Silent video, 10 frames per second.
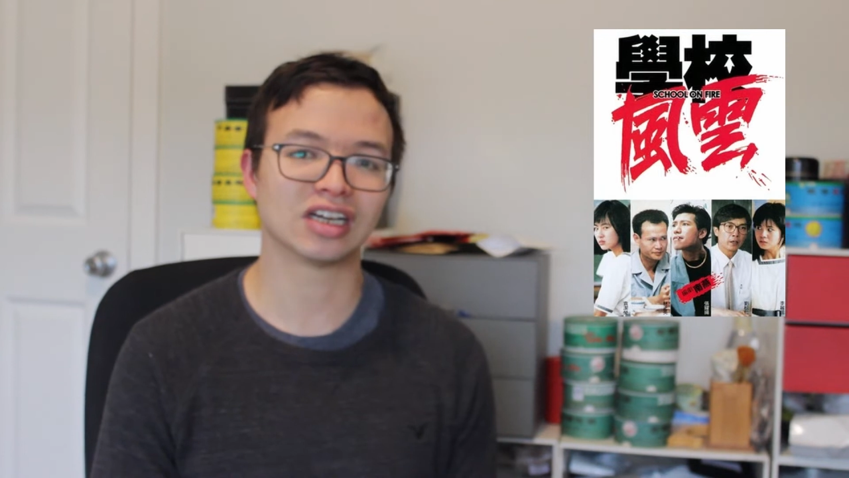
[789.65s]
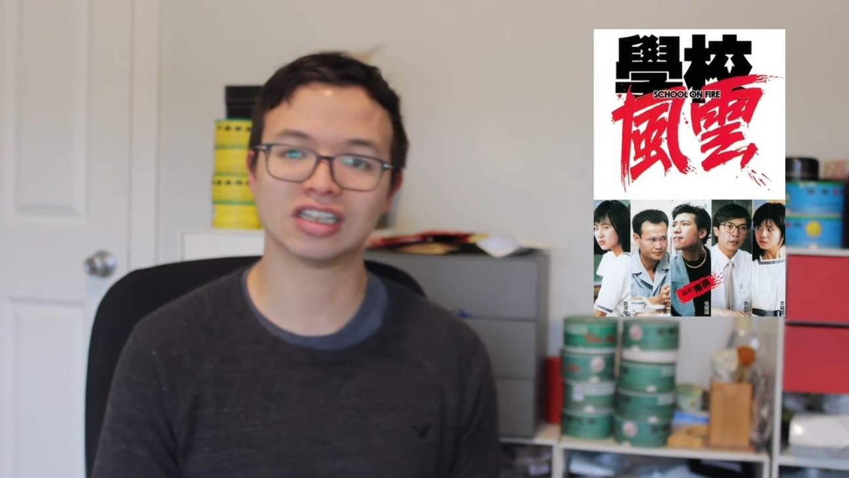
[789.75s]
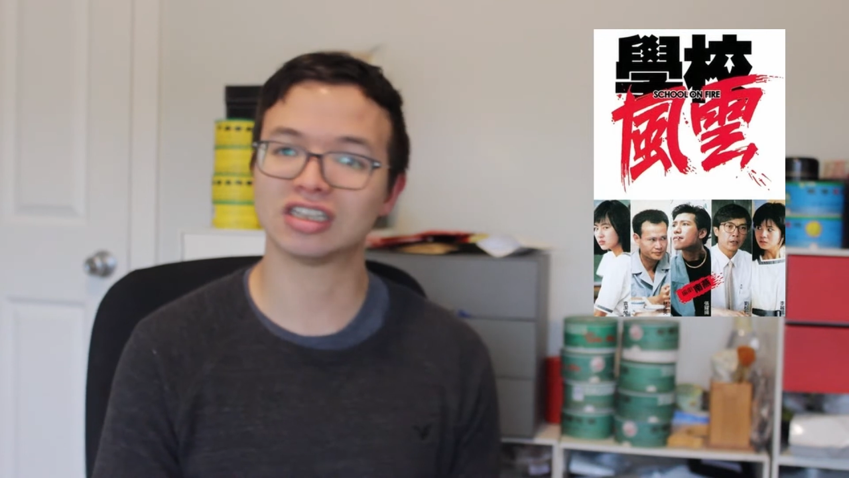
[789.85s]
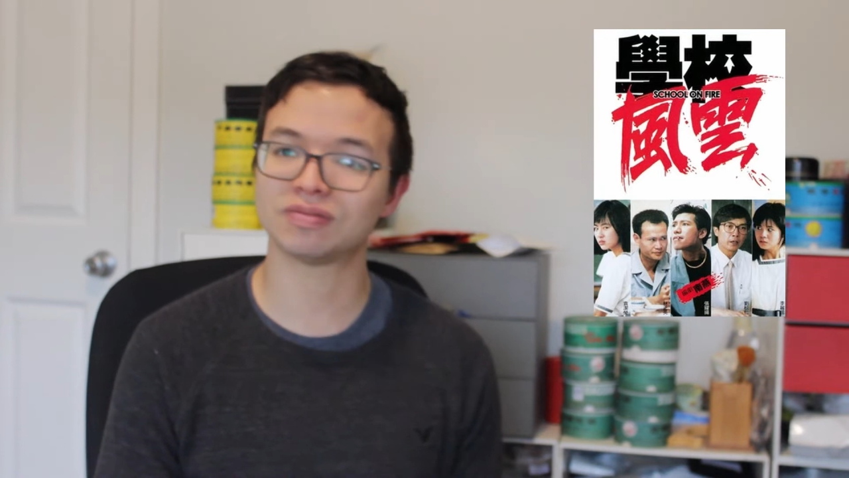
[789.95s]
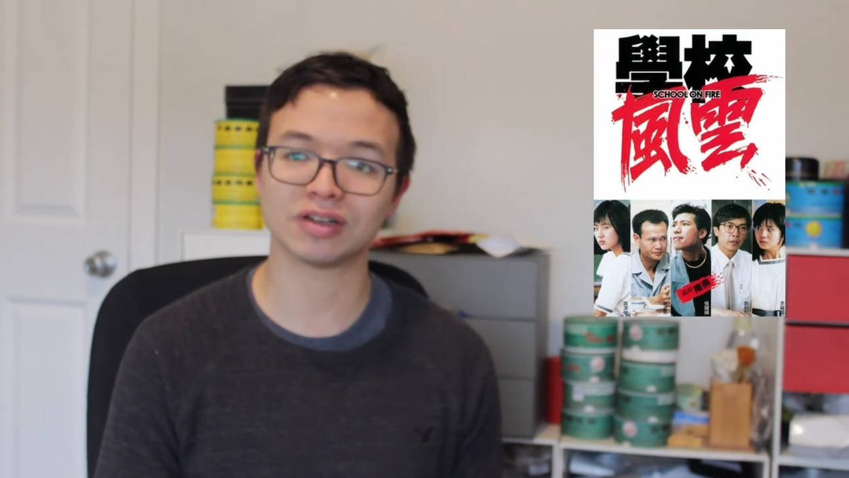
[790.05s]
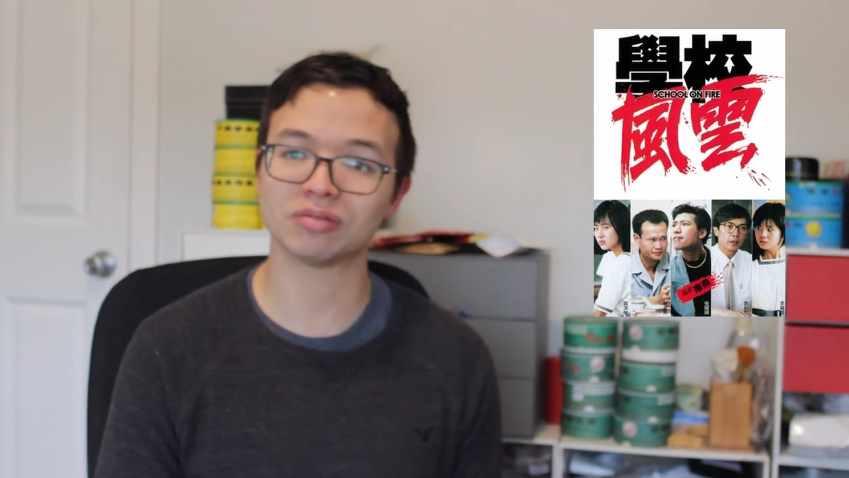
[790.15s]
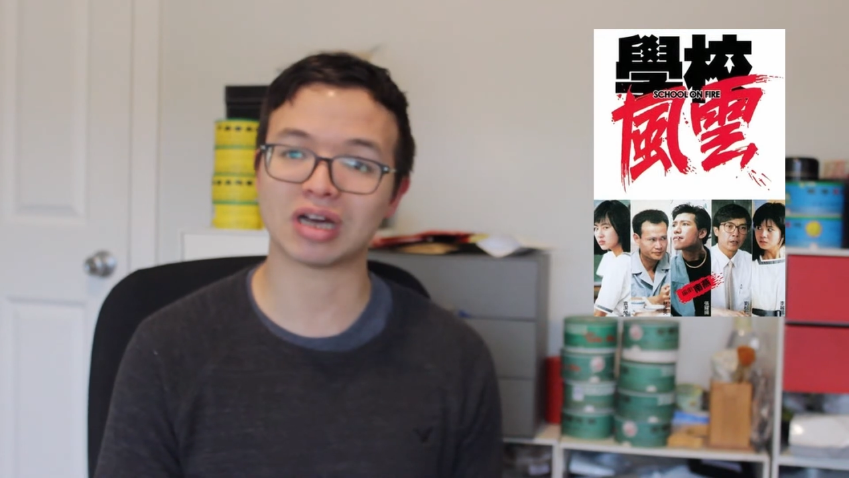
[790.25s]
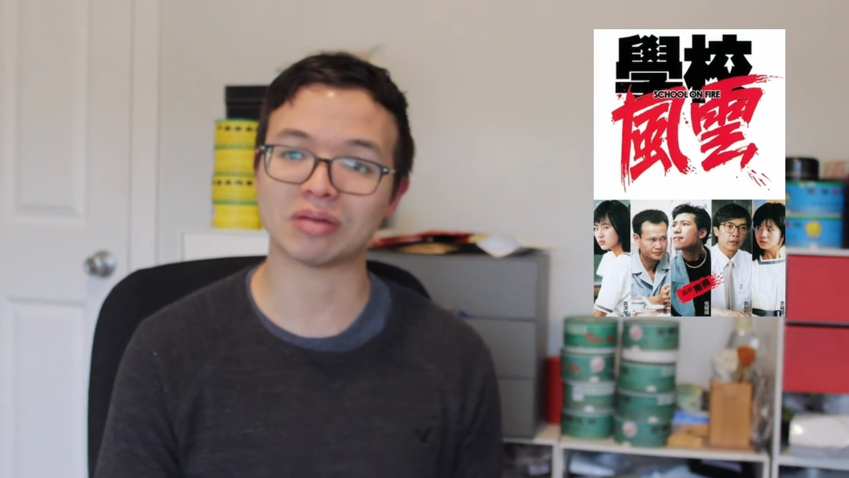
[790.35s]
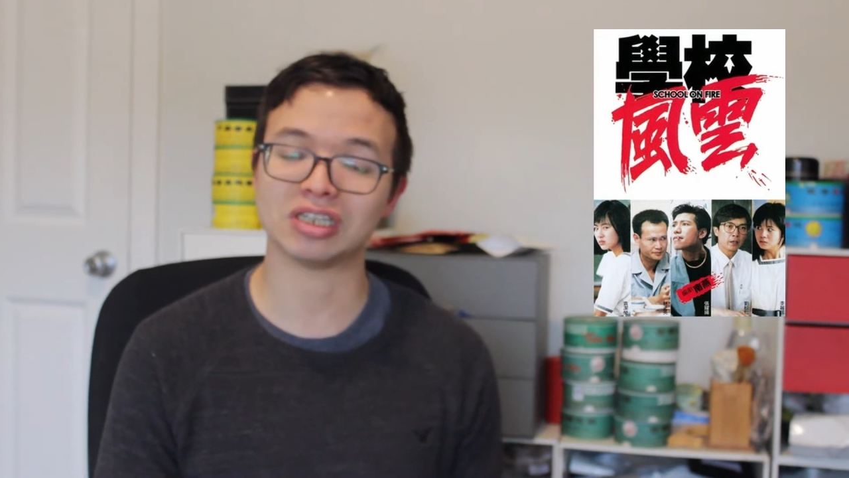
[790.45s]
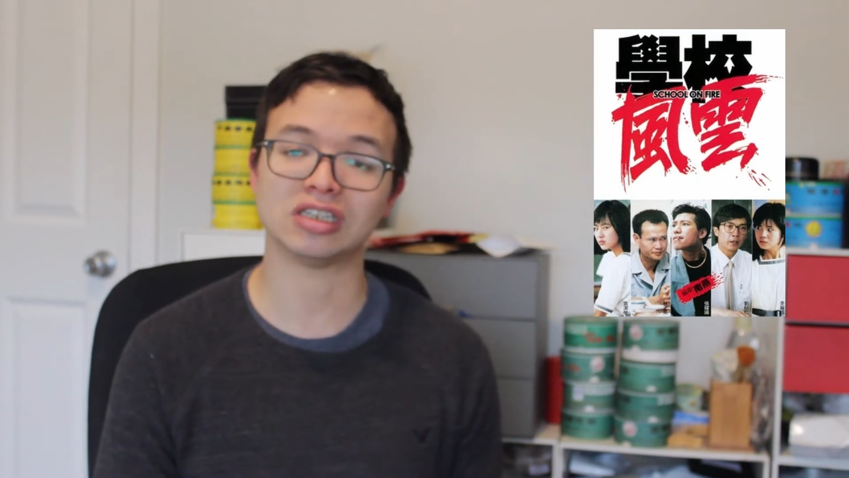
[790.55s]
This film,
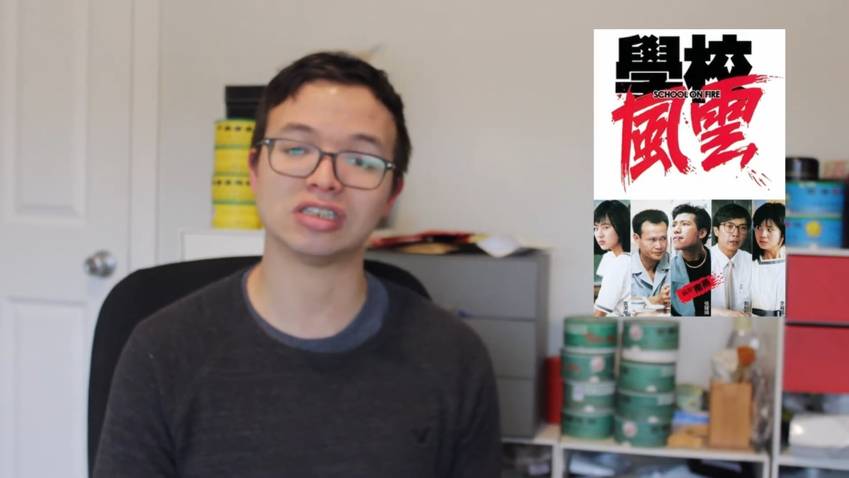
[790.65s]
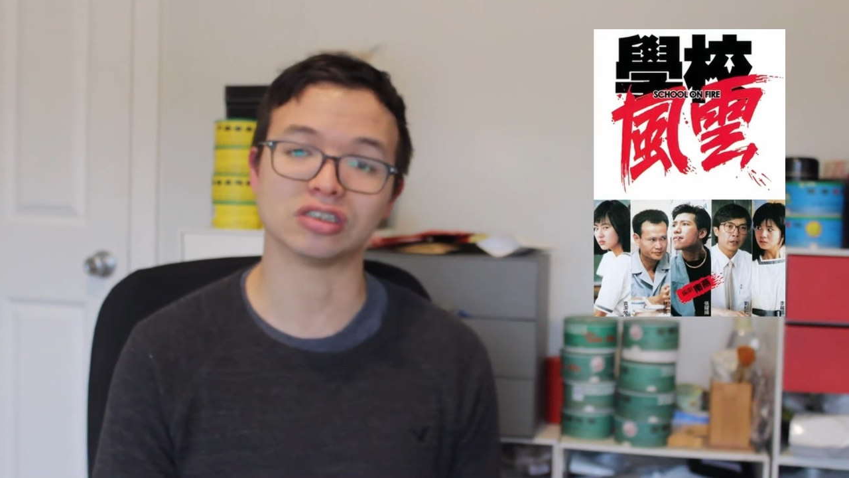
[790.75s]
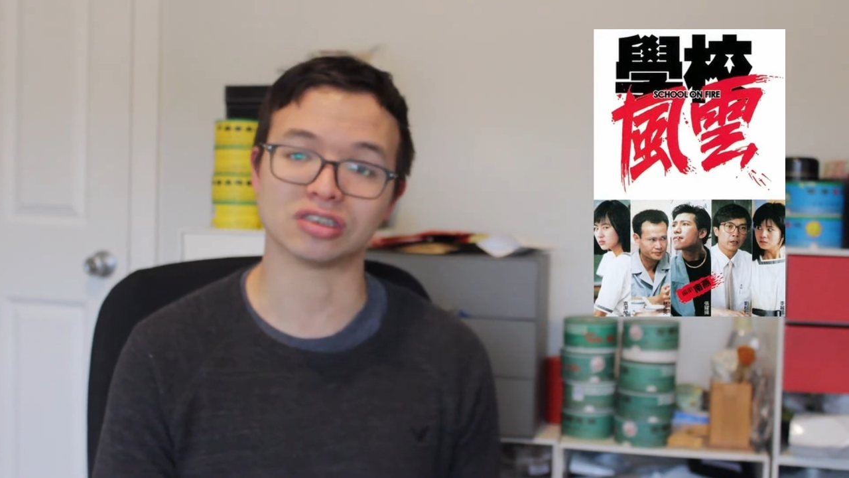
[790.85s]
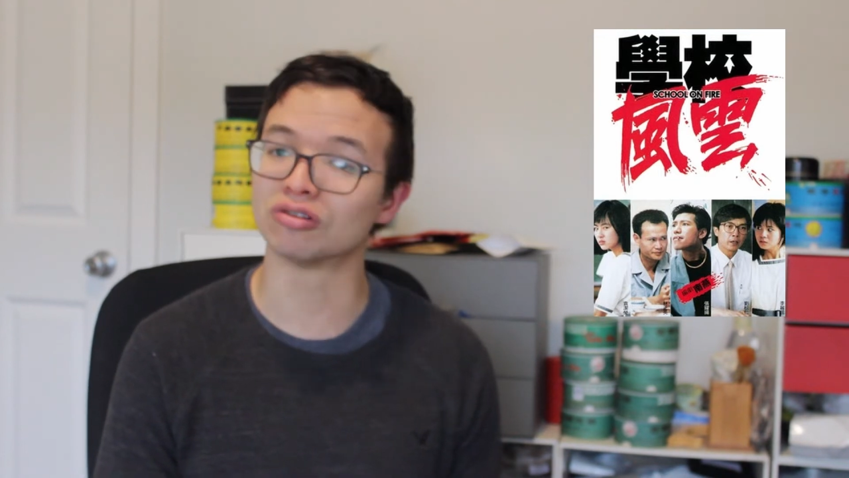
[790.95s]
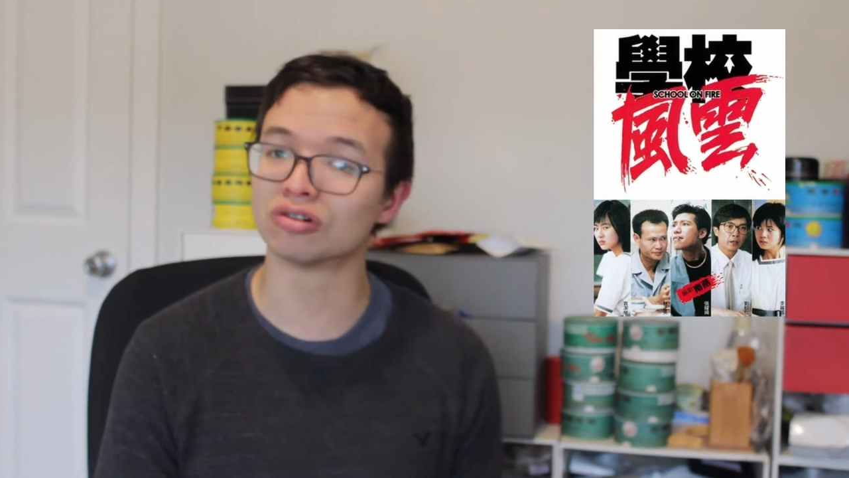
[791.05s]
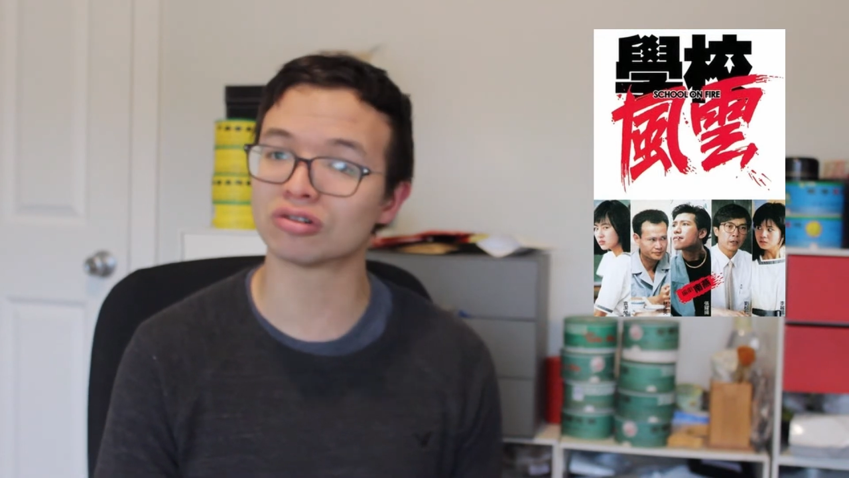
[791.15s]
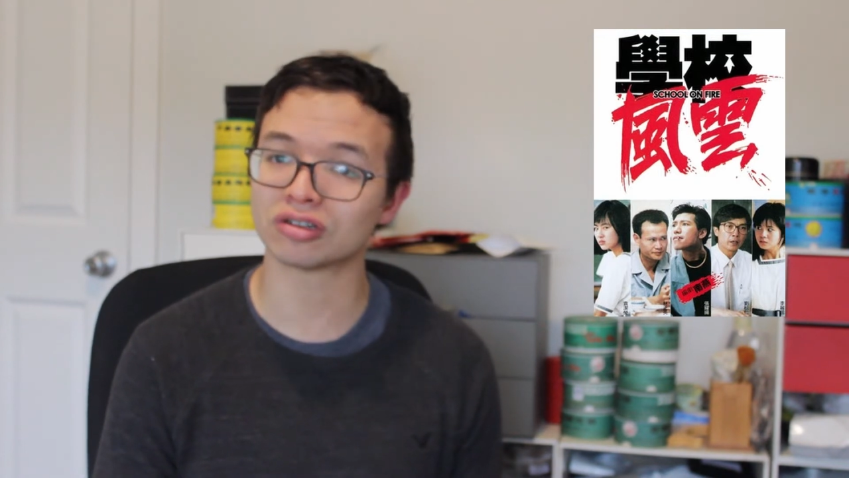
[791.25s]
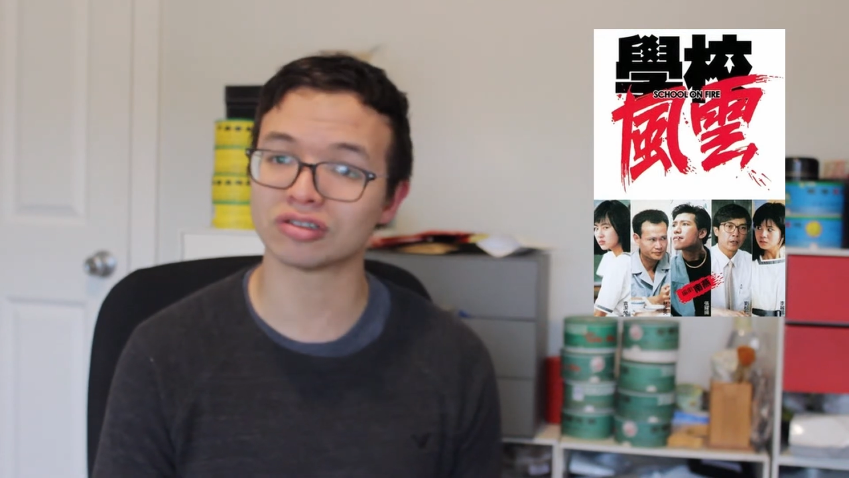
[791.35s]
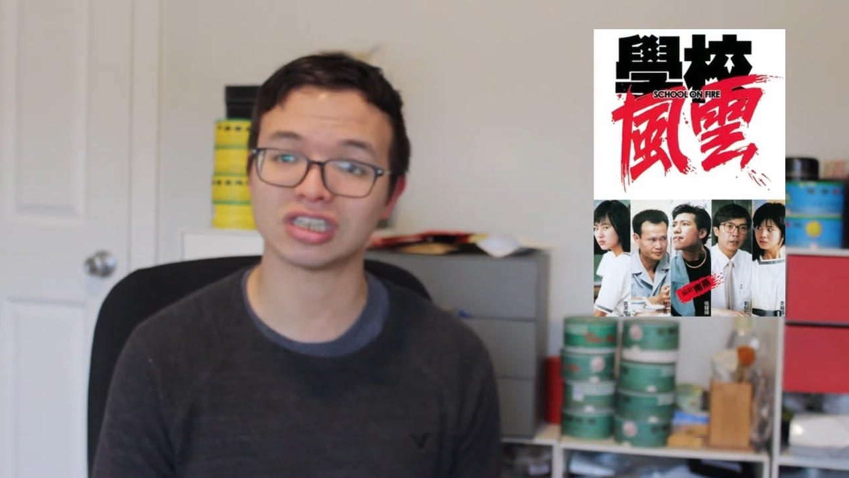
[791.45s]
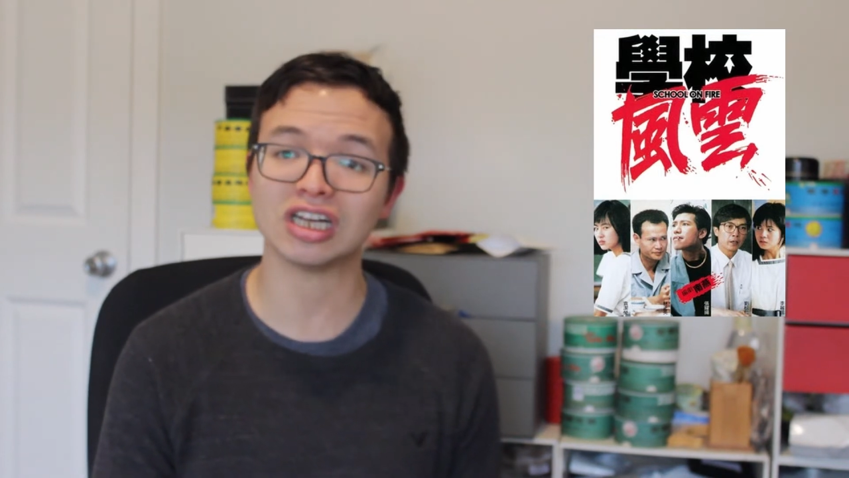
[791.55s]
I mean, the schoolgirls,